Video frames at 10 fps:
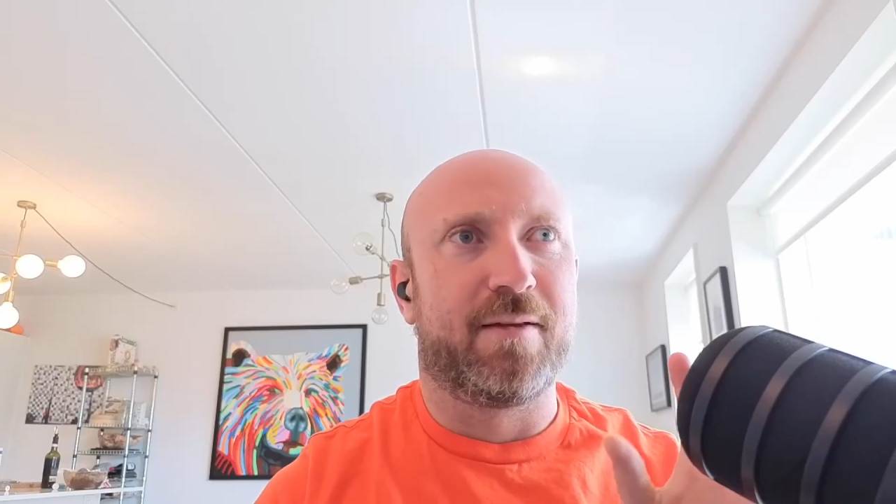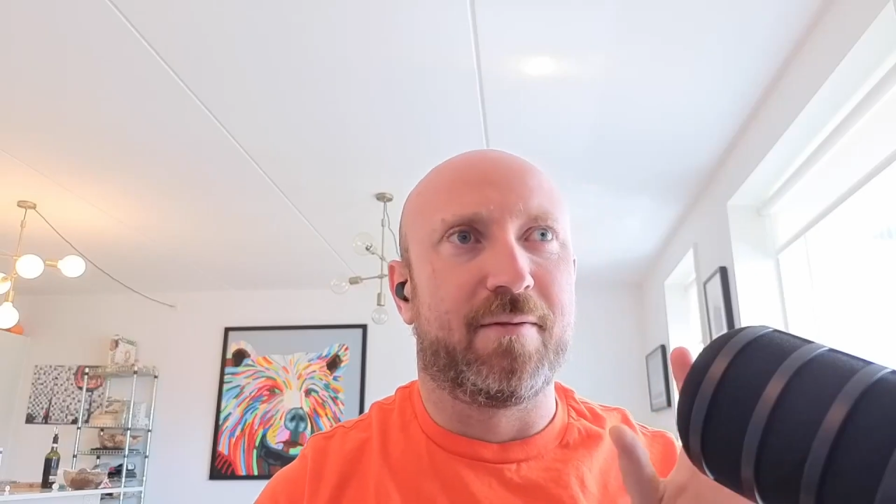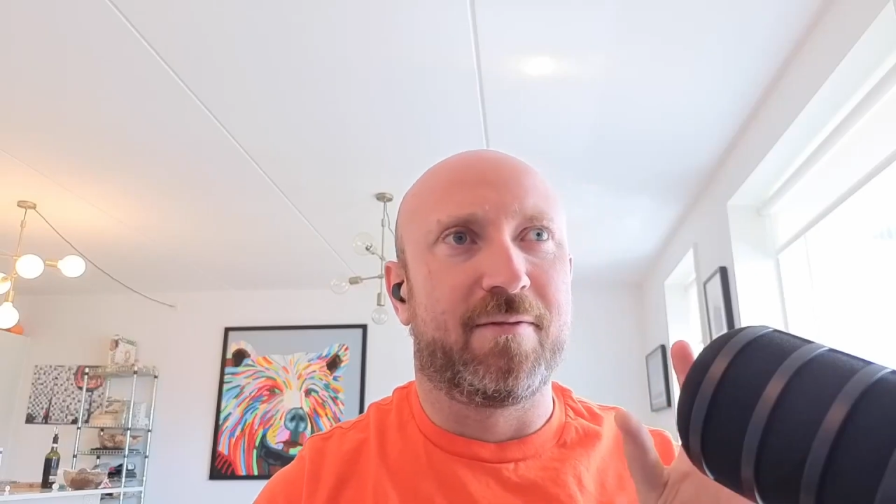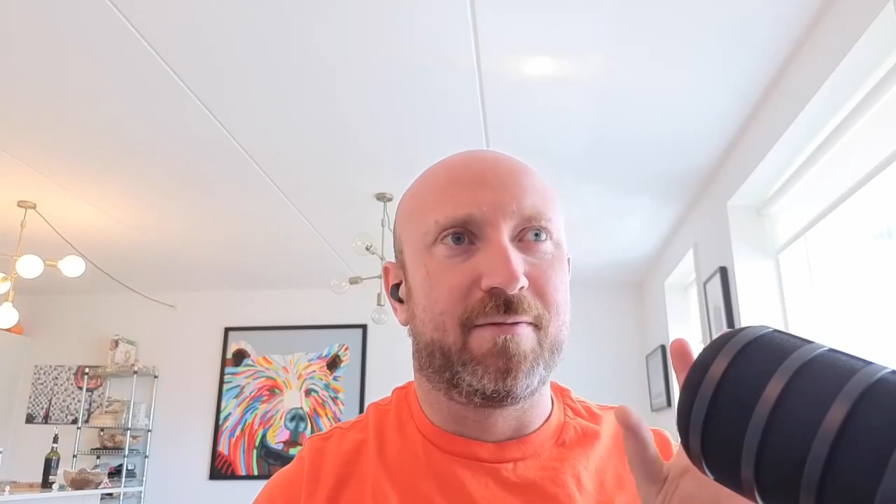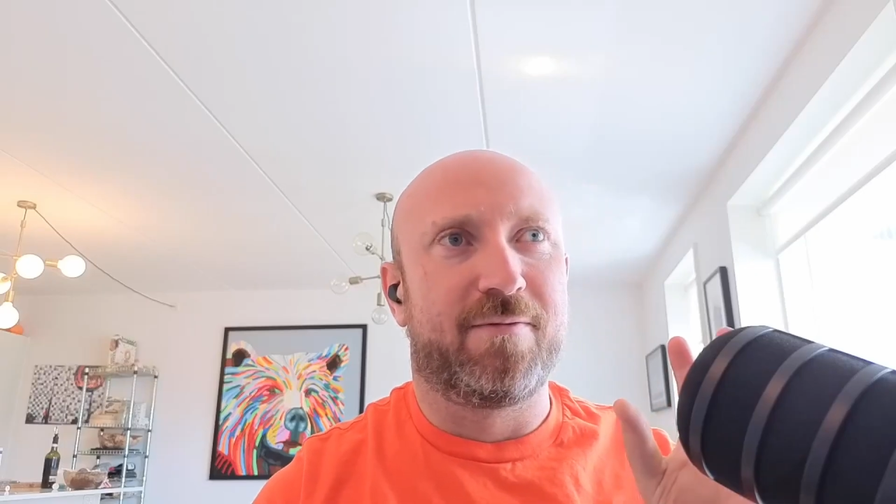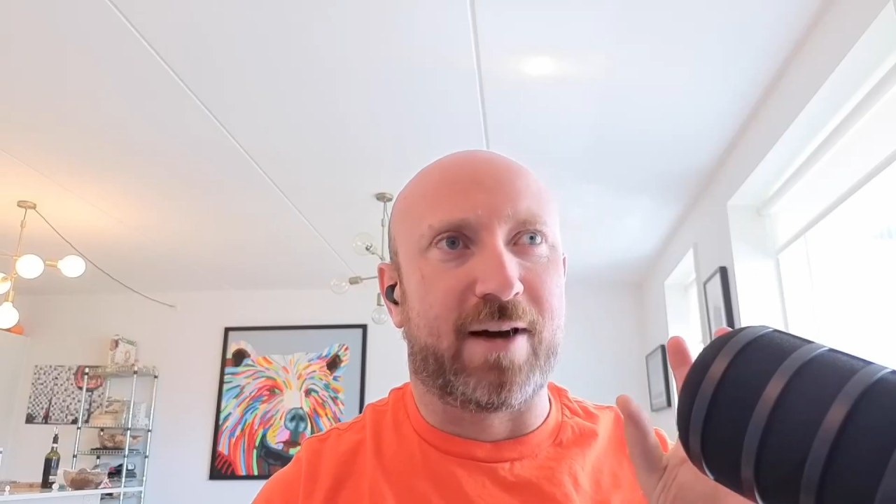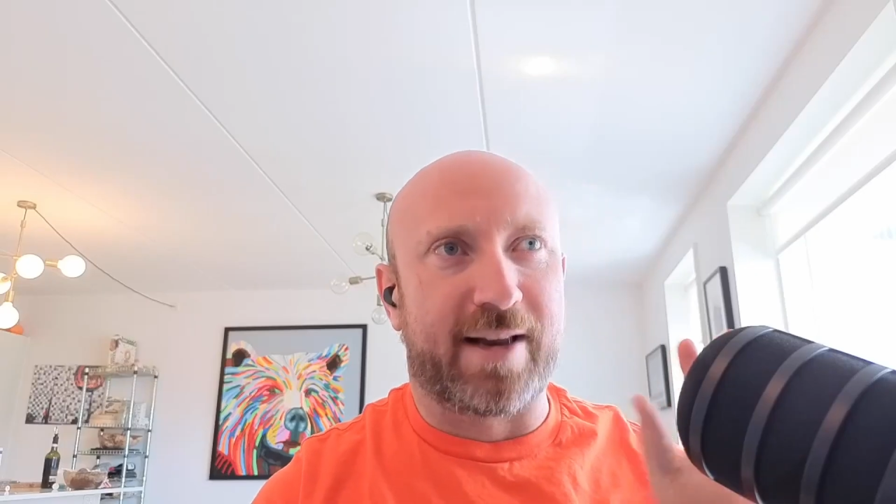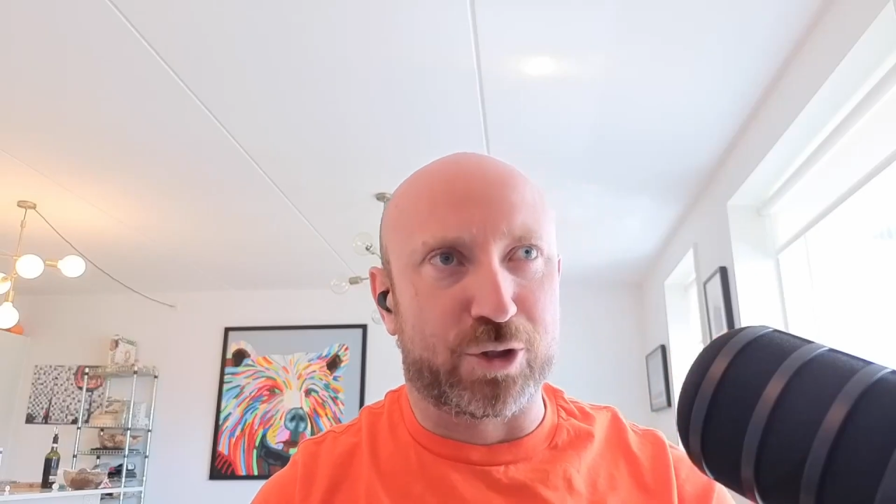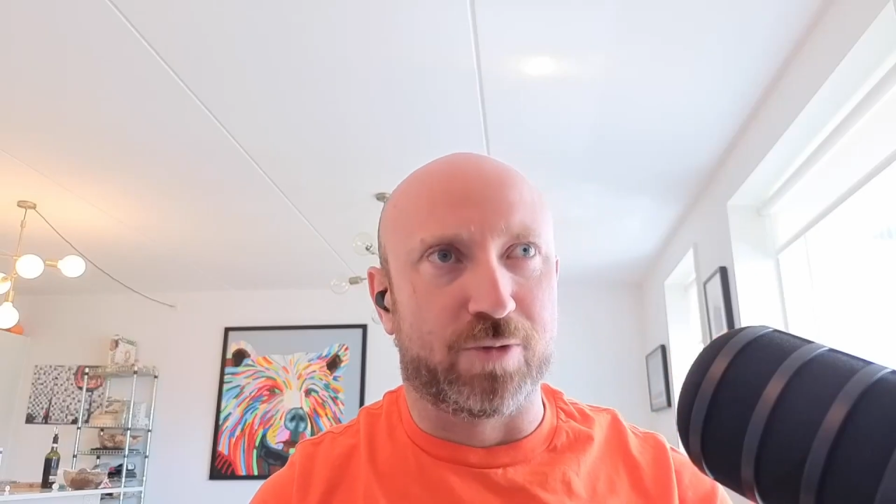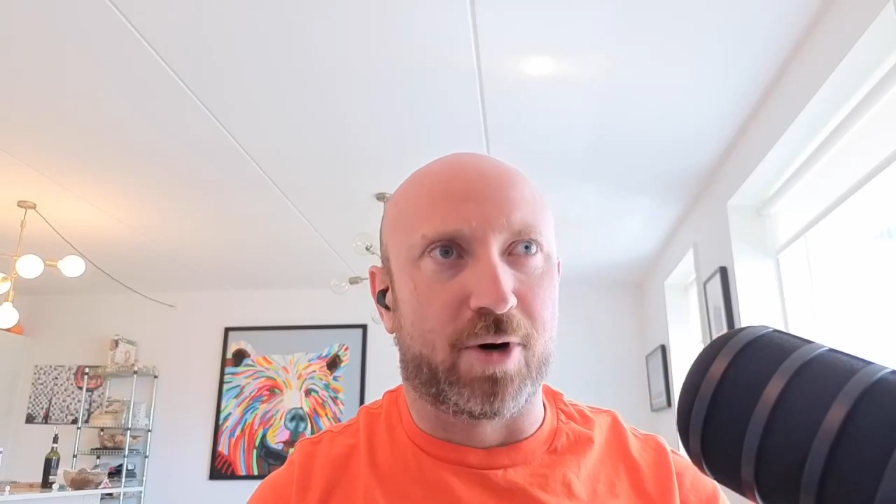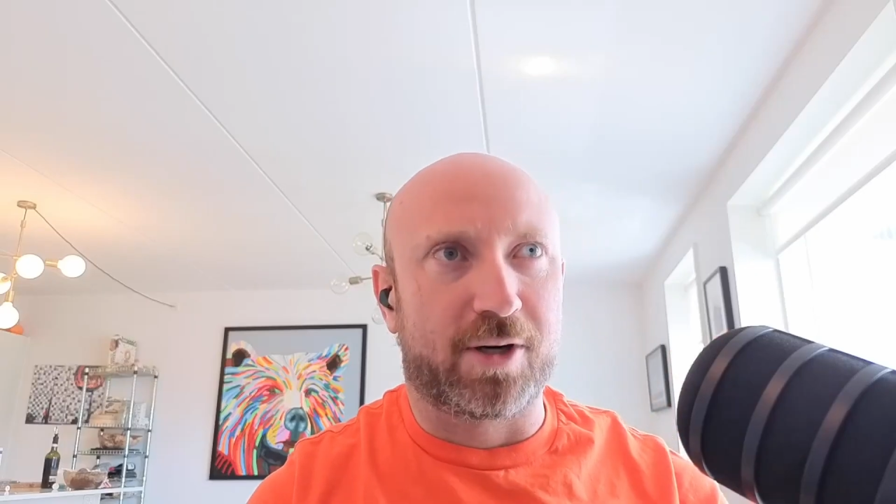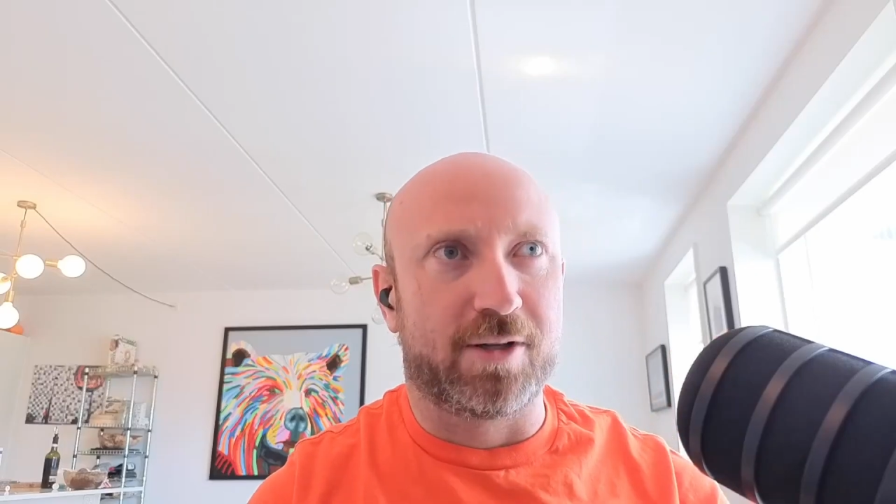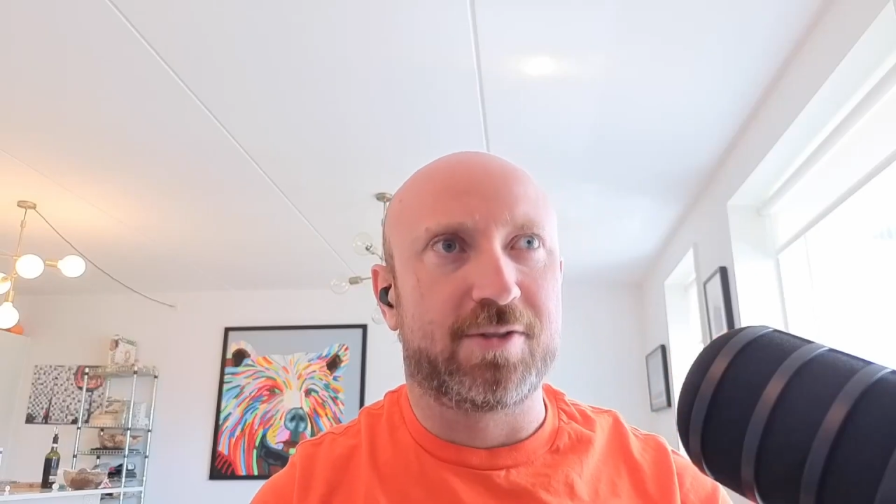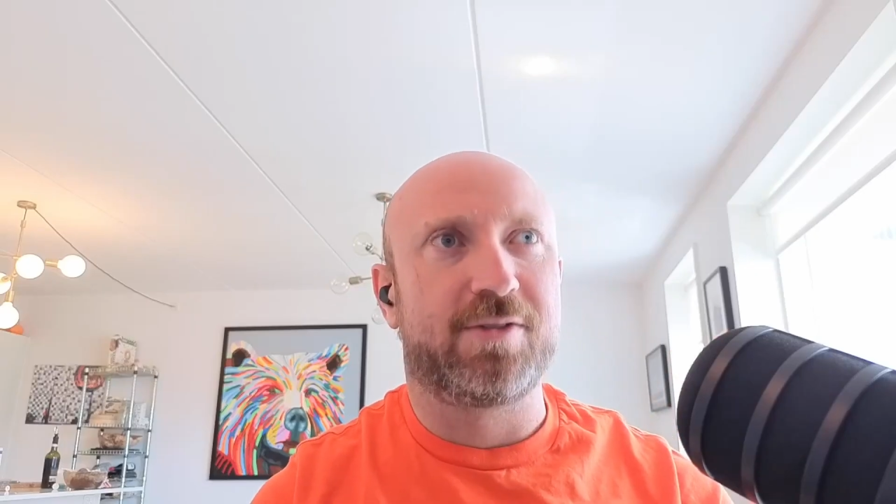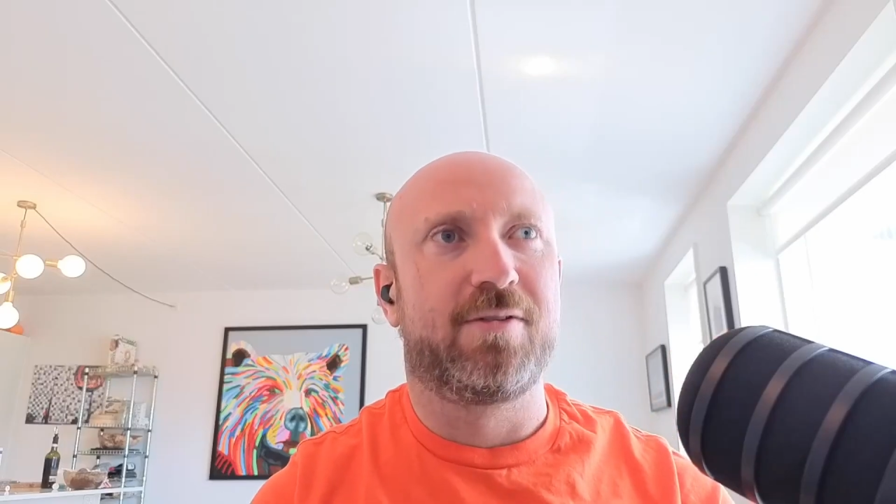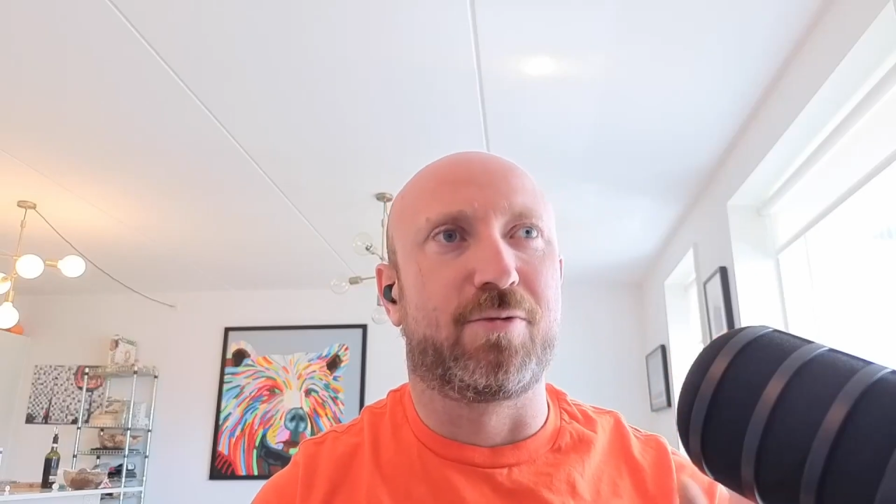financial markets